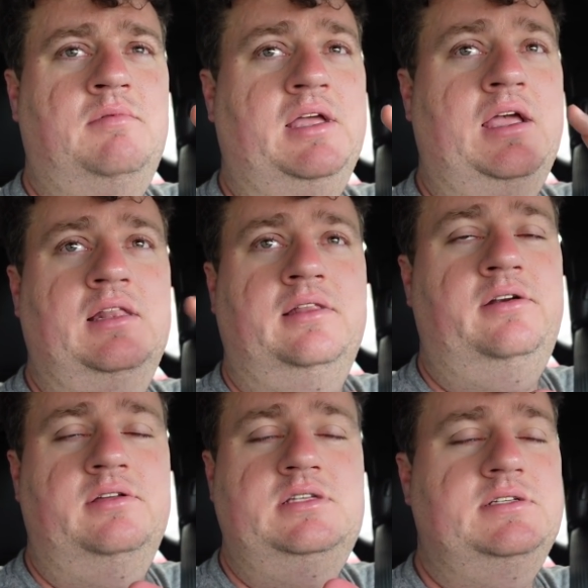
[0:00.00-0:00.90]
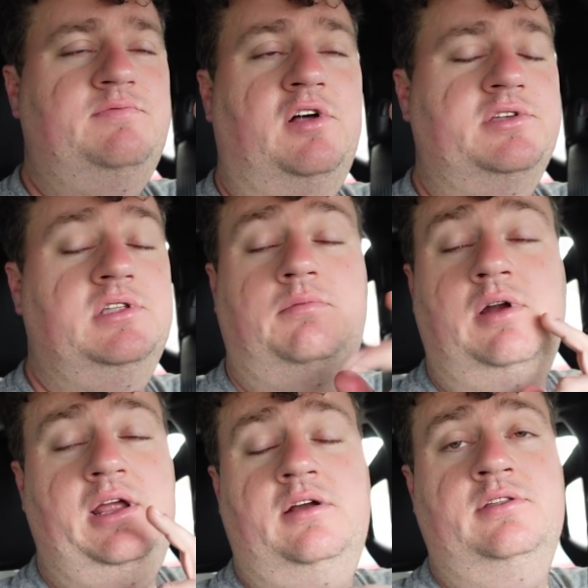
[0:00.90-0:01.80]
Like, I could literally fall asleep
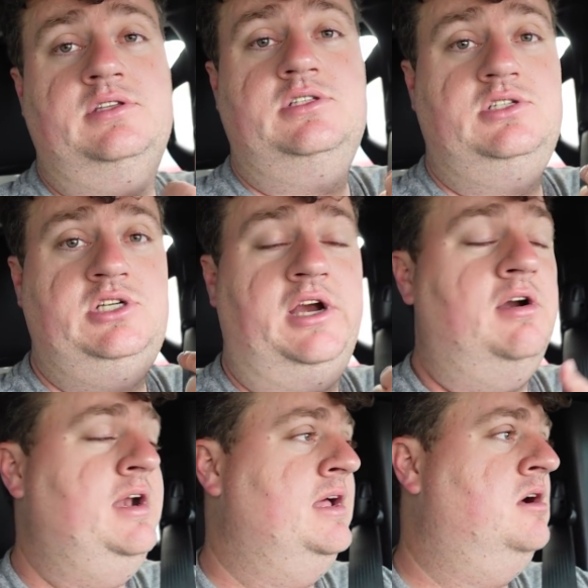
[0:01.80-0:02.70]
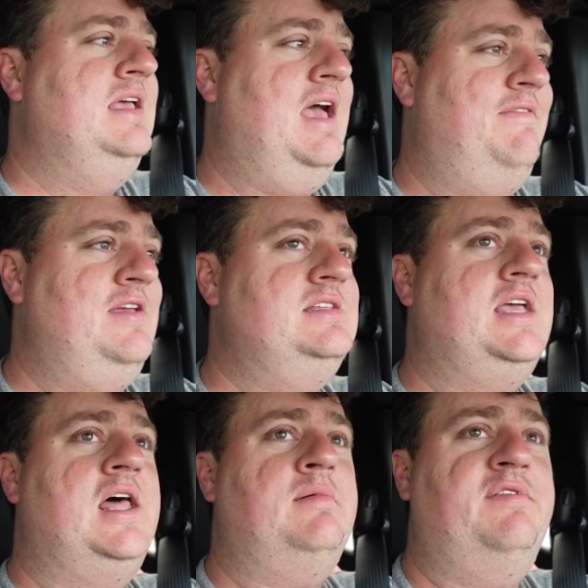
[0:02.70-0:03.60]
right here in this chair right now. Caffeine's
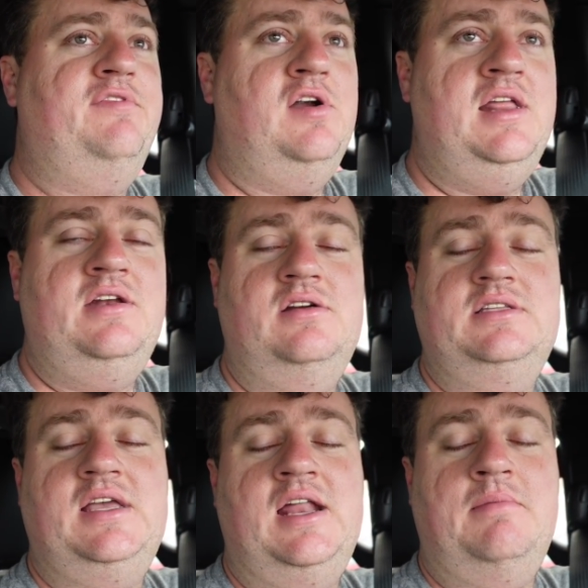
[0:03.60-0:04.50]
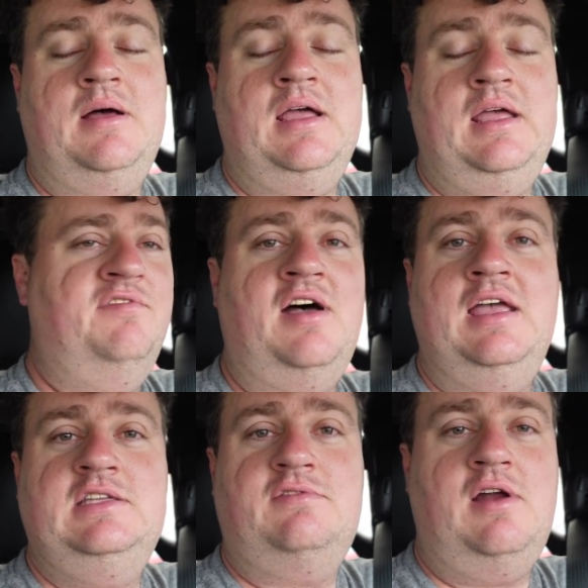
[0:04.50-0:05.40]
kind of my friend, or it's kind of my
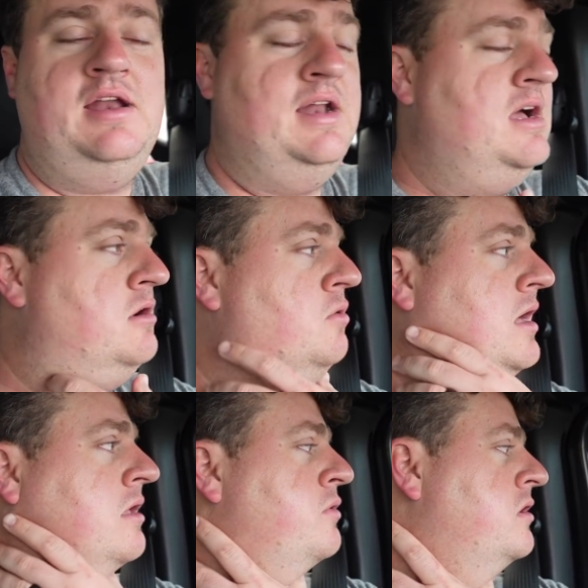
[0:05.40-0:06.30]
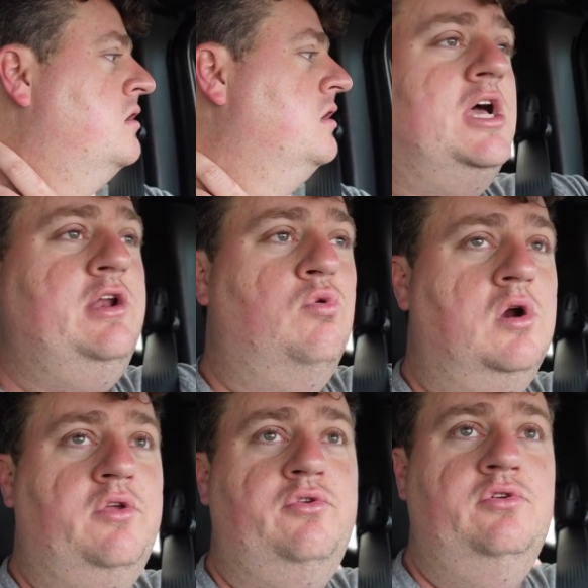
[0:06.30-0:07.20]
vice right now while we're trying to
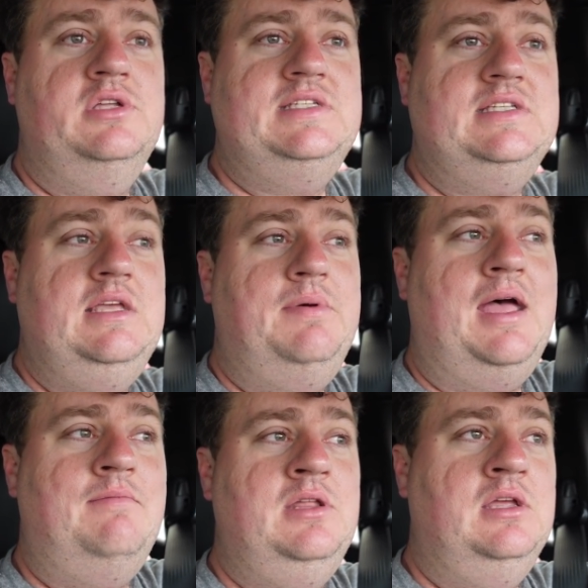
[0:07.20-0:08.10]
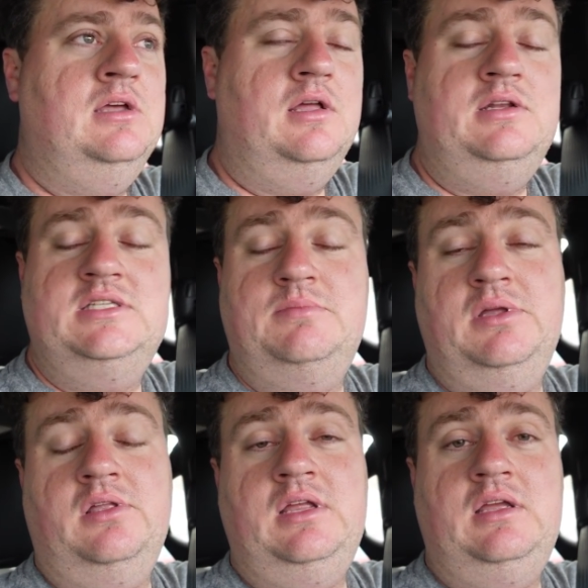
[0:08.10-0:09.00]
work through this sleep apnea
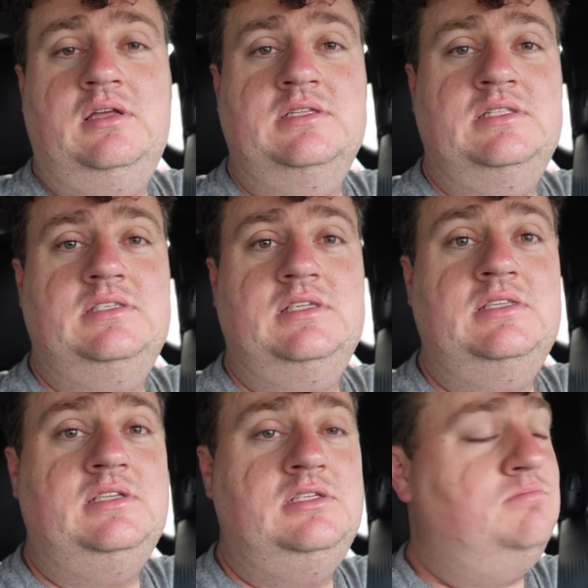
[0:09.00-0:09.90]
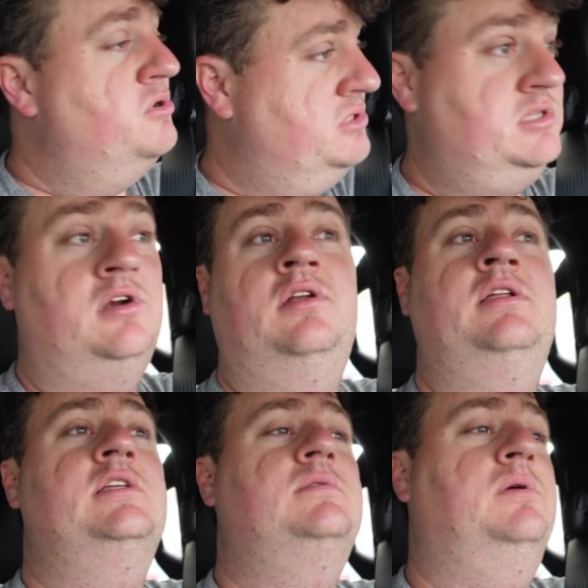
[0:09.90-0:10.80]
disability, because it's, it's most certainly a
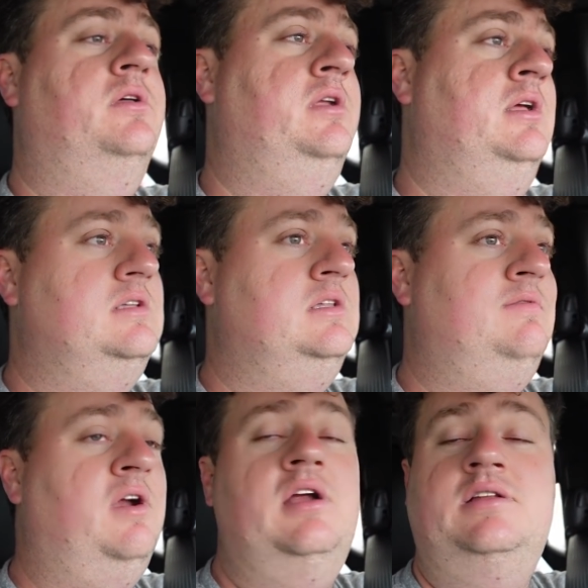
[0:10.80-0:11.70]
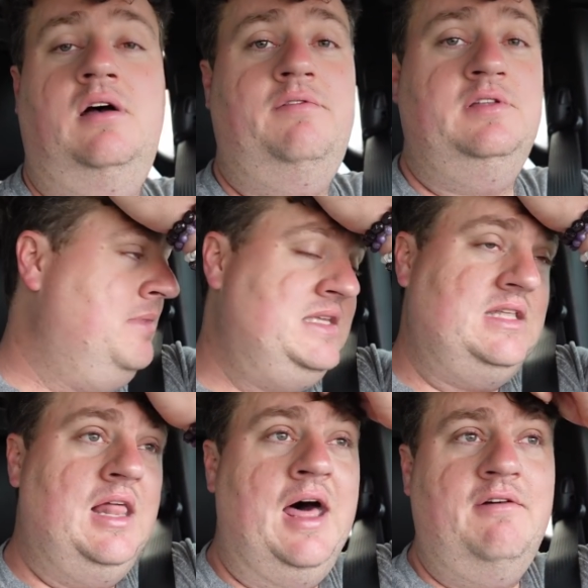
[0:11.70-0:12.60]
disability. It's very tough. It makes a
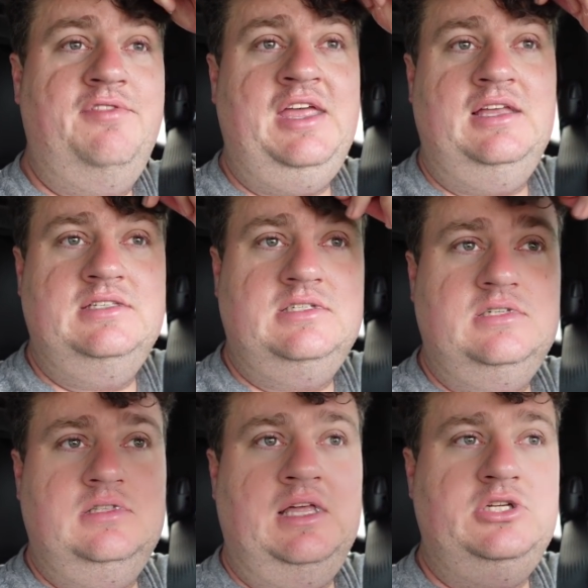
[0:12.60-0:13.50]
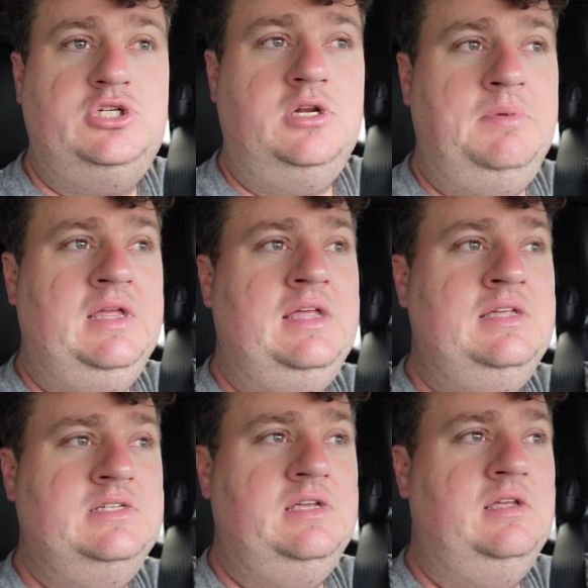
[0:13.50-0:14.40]
lot of things that should be
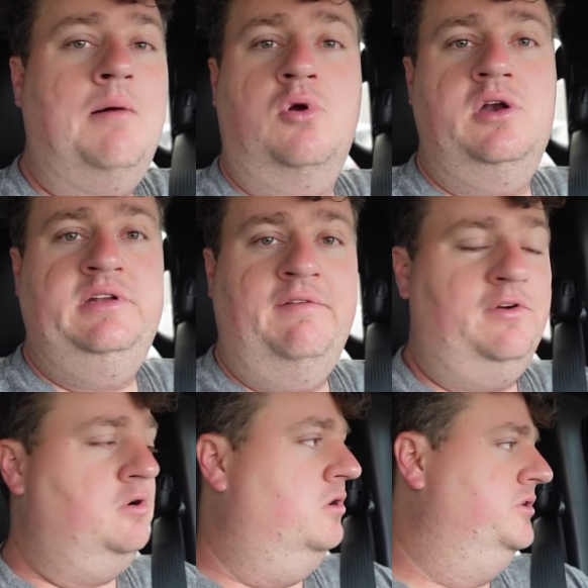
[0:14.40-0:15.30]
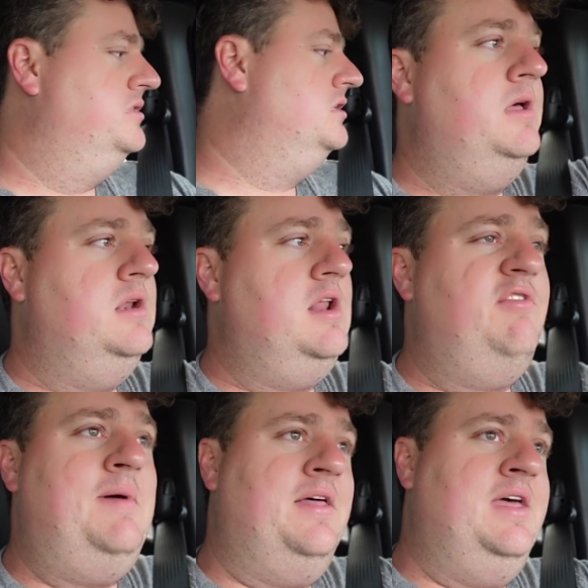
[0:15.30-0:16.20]
easy a lot more difficult. But
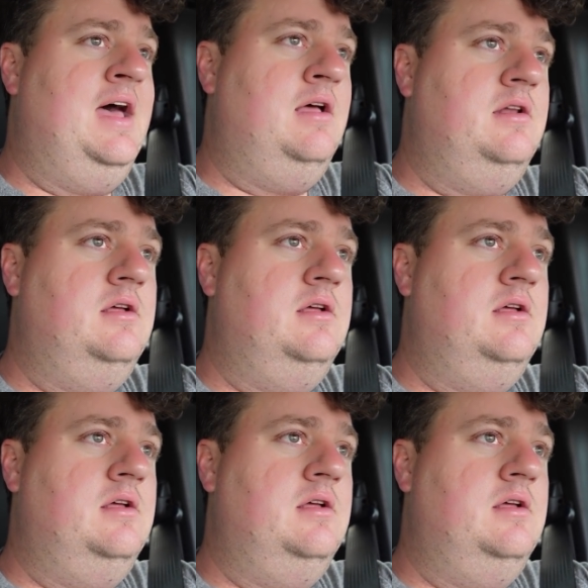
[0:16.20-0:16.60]
enough about that.